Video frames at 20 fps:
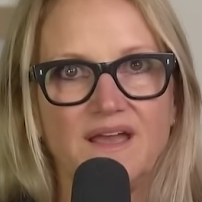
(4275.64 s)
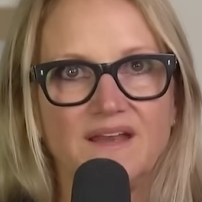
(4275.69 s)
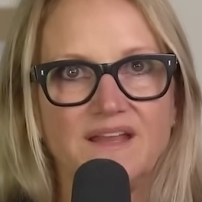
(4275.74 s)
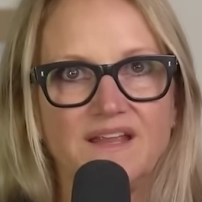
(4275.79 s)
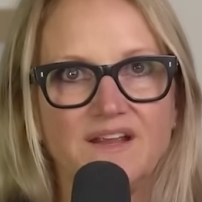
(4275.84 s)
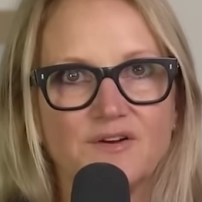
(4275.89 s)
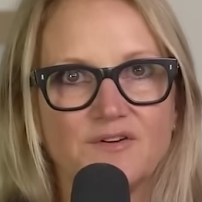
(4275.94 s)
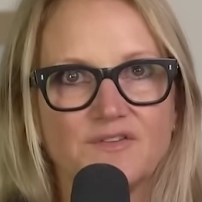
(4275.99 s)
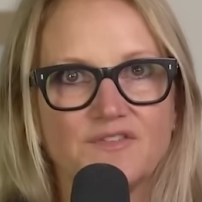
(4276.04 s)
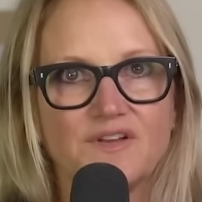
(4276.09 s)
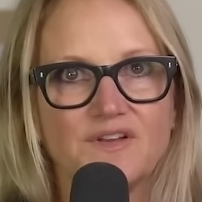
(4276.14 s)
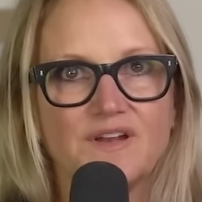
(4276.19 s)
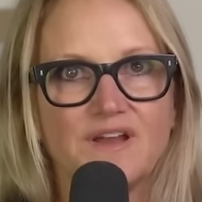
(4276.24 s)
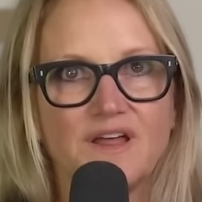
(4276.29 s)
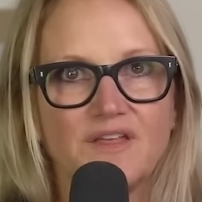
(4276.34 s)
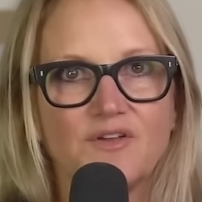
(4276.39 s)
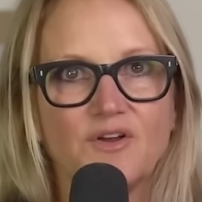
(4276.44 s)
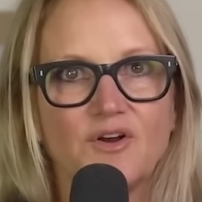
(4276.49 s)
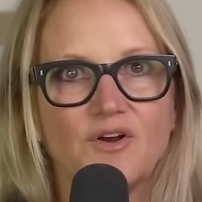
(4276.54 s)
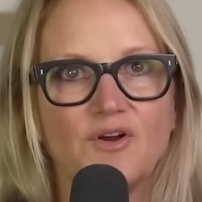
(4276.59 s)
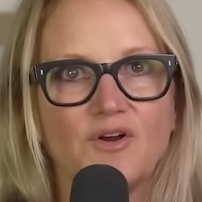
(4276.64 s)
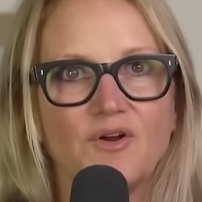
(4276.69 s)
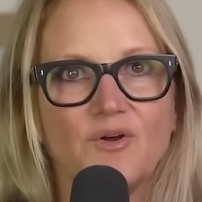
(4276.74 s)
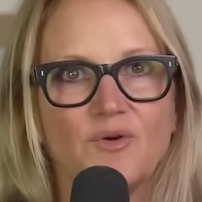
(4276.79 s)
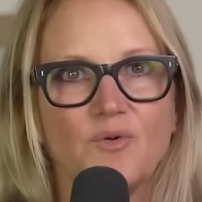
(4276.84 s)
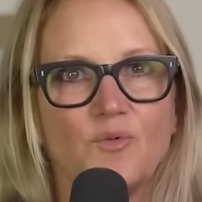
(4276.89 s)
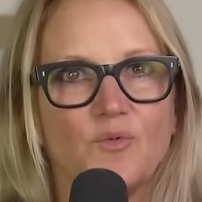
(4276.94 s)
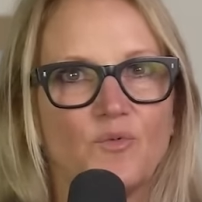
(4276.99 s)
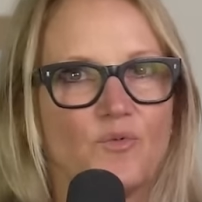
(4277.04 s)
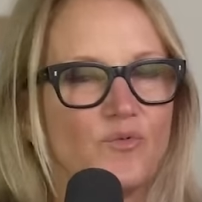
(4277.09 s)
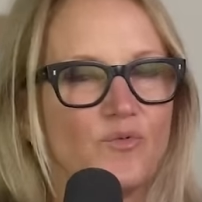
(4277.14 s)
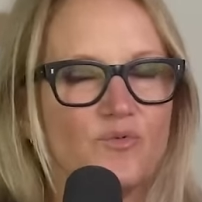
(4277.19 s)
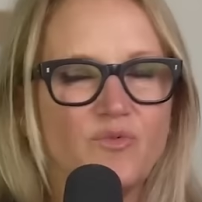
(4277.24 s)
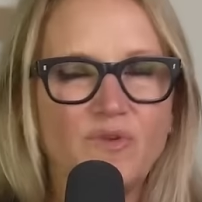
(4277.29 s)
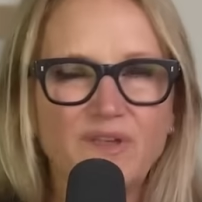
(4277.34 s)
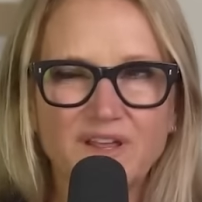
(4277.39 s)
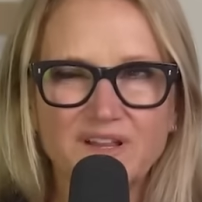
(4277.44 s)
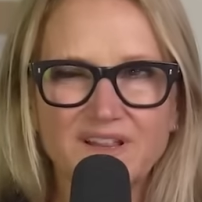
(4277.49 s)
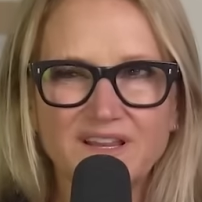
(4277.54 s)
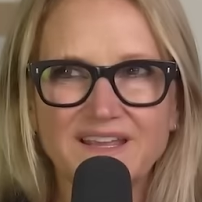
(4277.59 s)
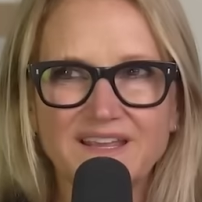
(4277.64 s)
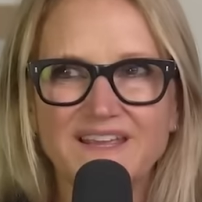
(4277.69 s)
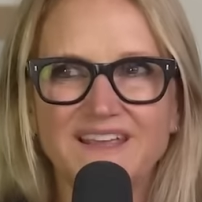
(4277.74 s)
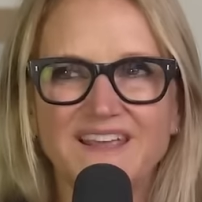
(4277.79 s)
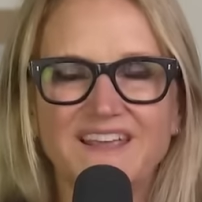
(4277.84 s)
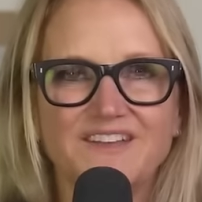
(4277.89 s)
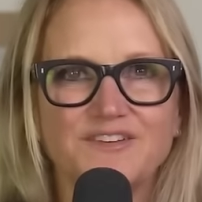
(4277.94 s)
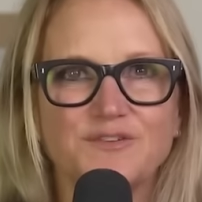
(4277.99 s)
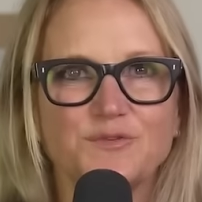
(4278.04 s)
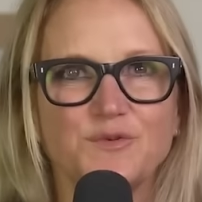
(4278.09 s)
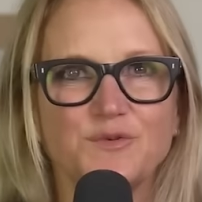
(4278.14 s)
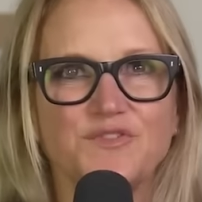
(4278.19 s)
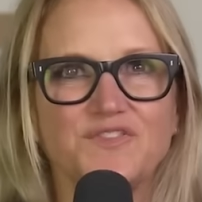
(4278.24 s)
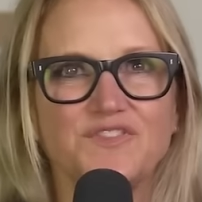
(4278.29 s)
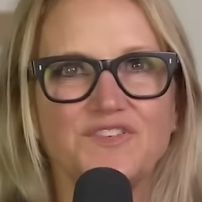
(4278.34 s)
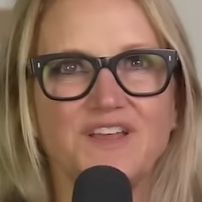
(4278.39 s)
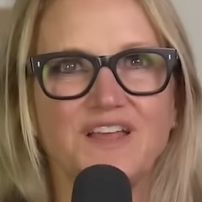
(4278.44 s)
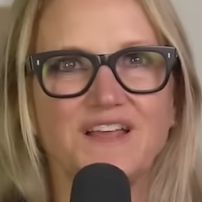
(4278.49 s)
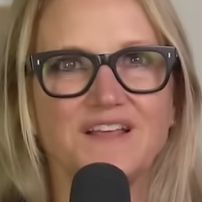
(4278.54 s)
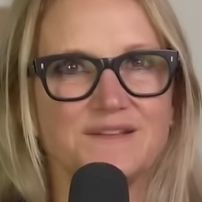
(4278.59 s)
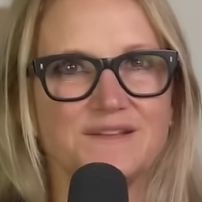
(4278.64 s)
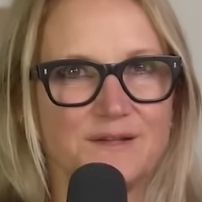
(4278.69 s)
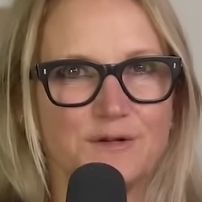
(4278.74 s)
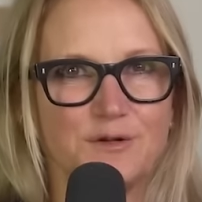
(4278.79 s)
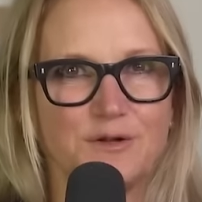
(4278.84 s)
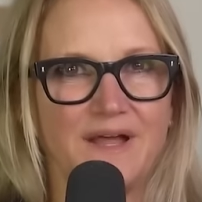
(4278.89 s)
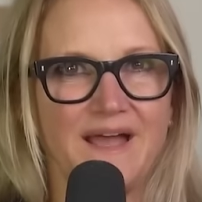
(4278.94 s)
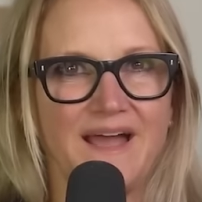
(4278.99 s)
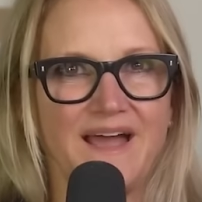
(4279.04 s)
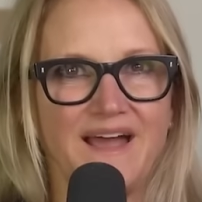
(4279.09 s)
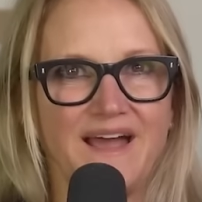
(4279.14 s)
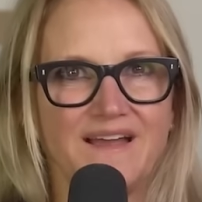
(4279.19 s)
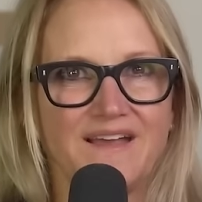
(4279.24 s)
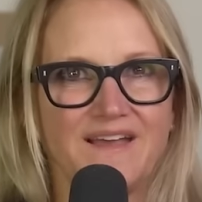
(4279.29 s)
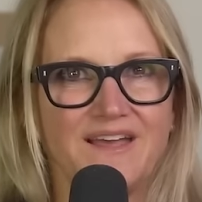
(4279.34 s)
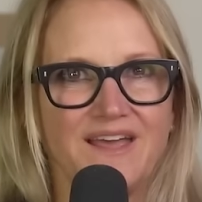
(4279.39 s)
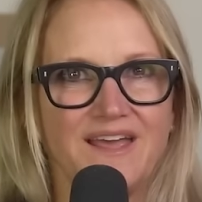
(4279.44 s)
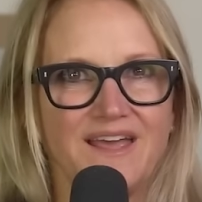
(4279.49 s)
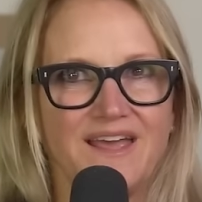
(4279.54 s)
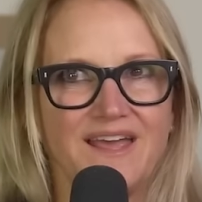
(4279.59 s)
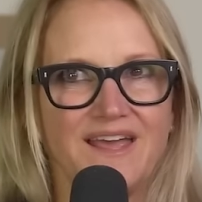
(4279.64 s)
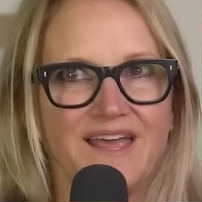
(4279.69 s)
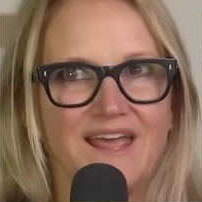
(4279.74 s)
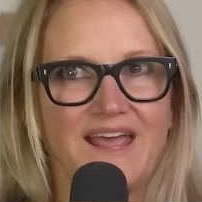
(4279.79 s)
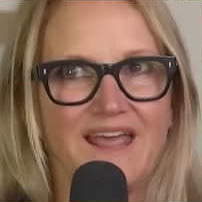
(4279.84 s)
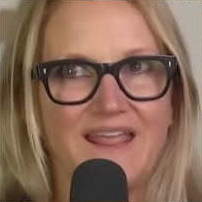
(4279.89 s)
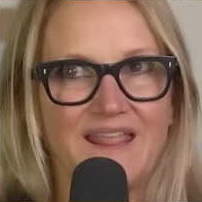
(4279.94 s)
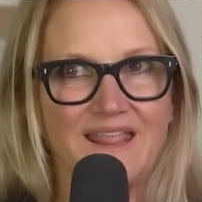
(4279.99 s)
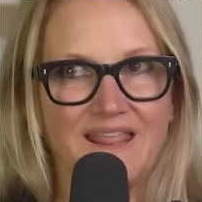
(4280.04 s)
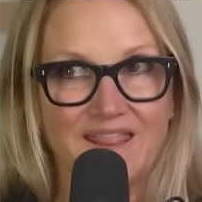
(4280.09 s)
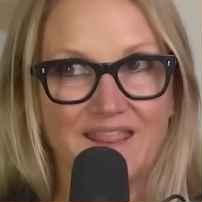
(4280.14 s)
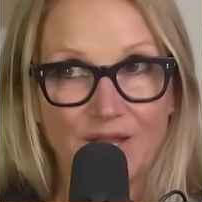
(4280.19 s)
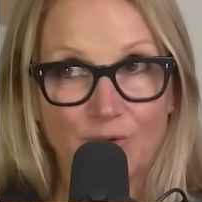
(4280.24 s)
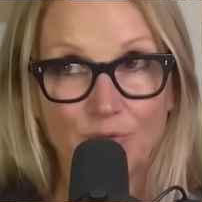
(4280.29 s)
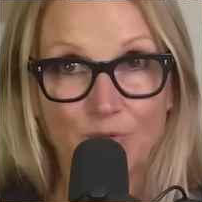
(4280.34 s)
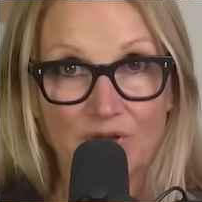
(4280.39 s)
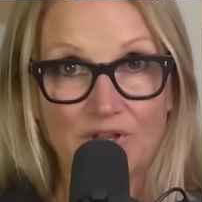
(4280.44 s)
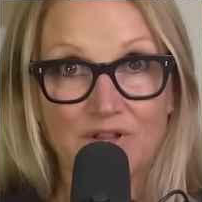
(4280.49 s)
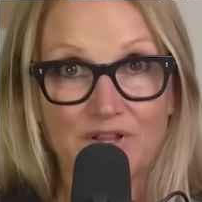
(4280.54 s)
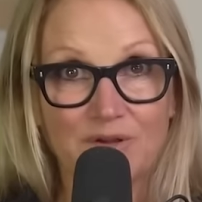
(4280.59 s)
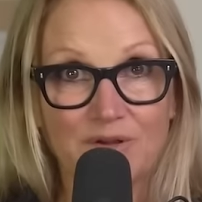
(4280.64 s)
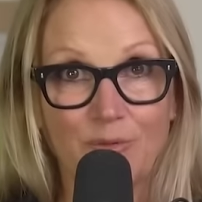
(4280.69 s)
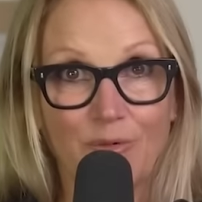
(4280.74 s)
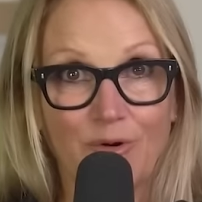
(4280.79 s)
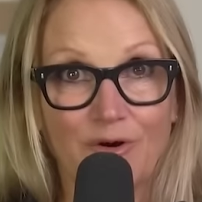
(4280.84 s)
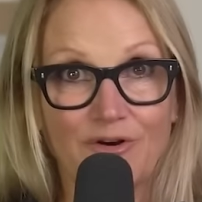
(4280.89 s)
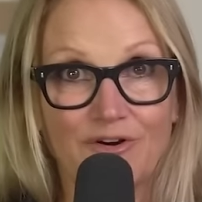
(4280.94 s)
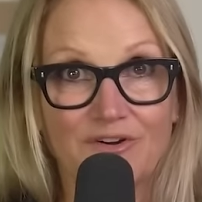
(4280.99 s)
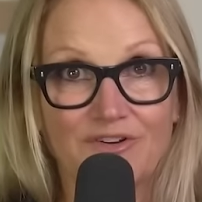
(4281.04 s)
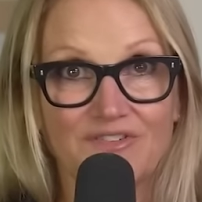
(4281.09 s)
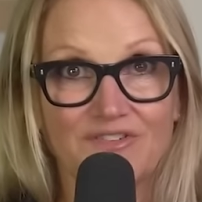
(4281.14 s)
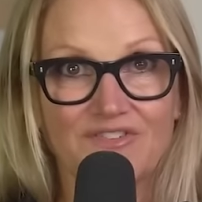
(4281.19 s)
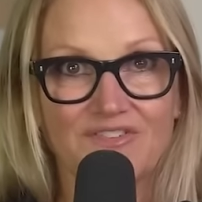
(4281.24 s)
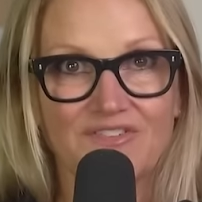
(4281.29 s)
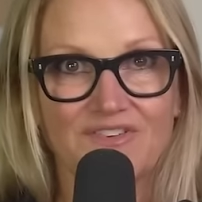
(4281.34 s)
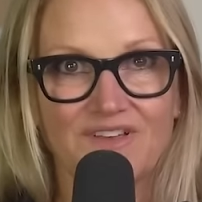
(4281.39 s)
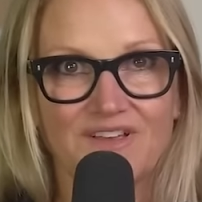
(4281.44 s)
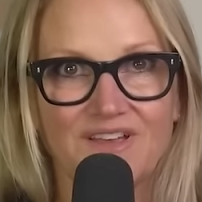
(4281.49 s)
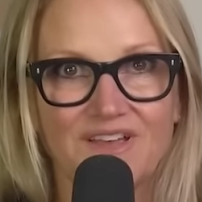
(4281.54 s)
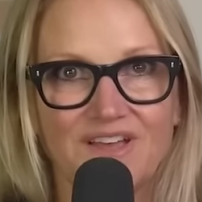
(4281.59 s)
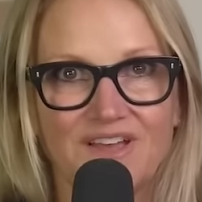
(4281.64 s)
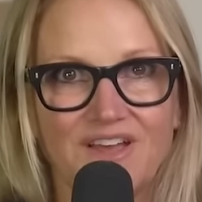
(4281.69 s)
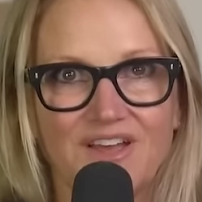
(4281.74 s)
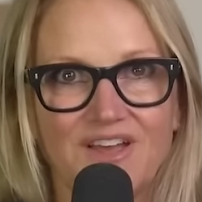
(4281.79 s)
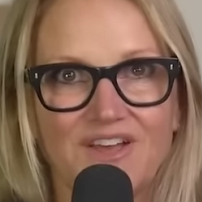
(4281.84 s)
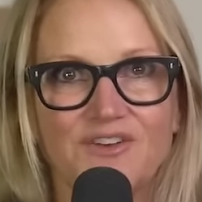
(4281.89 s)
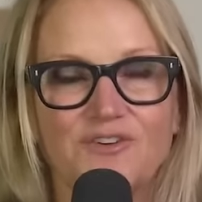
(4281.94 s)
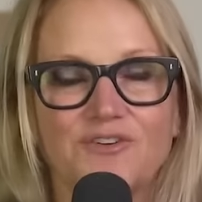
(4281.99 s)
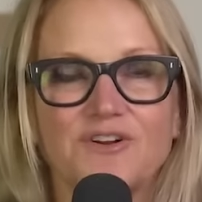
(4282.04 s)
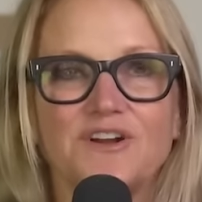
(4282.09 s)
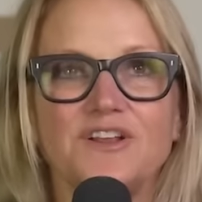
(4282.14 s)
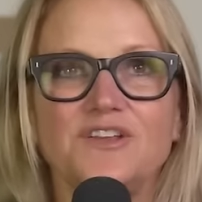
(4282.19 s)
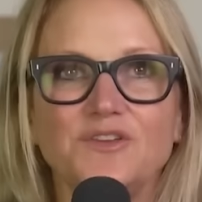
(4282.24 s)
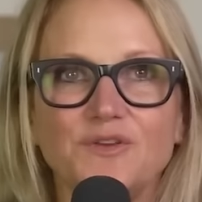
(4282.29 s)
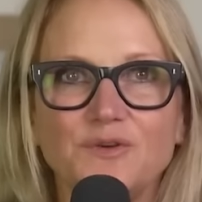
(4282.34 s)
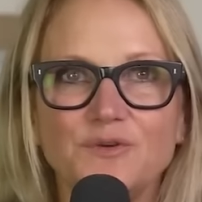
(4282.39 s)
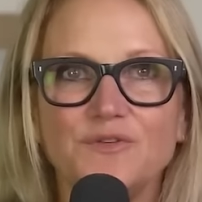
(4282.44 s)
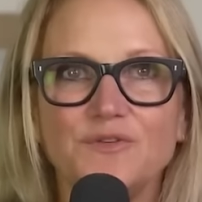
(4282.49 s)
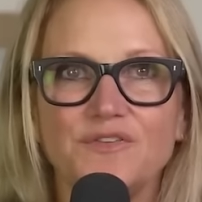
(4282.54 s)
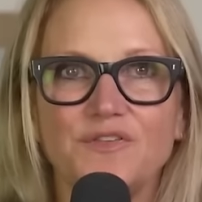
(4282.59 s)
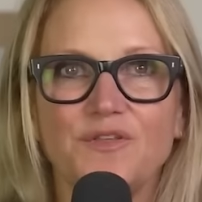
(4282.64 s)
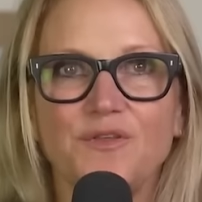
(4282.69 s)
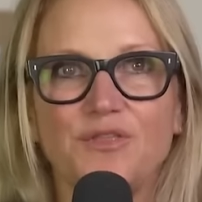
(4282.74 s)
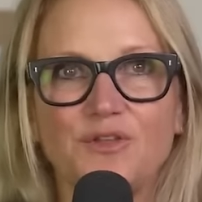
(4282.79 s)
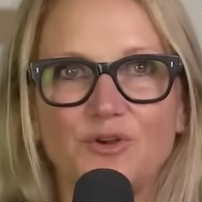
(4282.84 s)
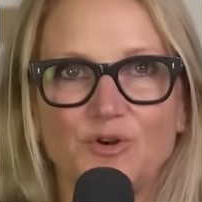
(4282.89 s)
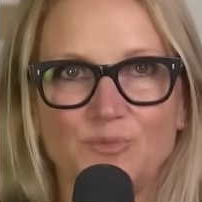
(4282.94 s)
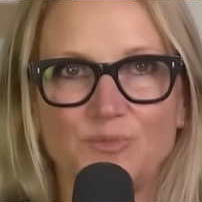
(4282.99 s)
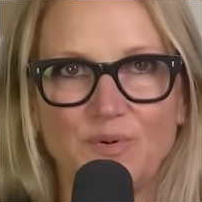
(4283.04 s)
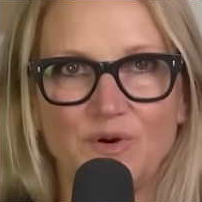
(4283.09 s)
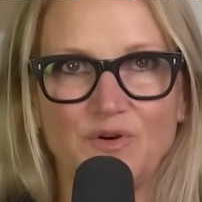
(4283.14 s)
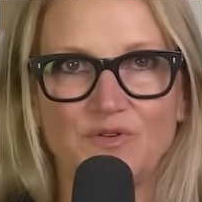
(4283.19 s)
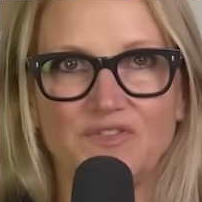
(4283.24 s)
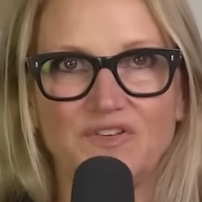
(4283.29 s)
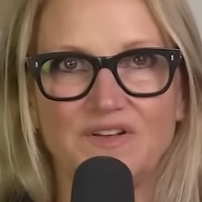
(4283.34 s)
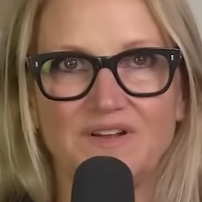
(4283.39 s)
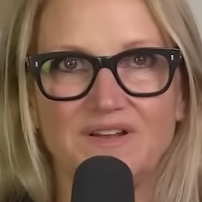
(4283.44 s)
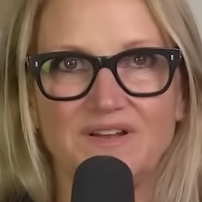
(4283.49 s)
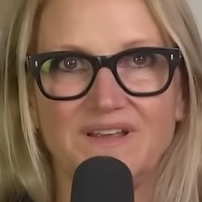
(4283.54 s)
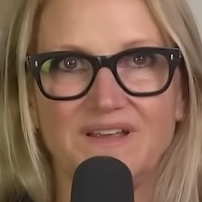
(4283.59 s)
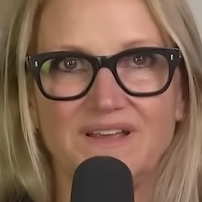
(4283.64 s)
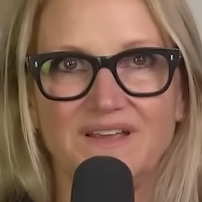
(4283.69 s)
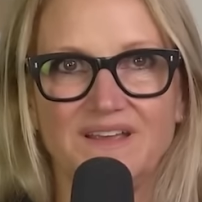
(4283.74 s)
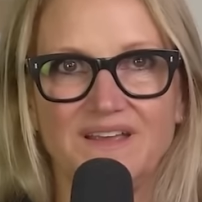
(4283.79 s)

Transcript: And here's another really interesting little hack that really works. You're going to use the third person.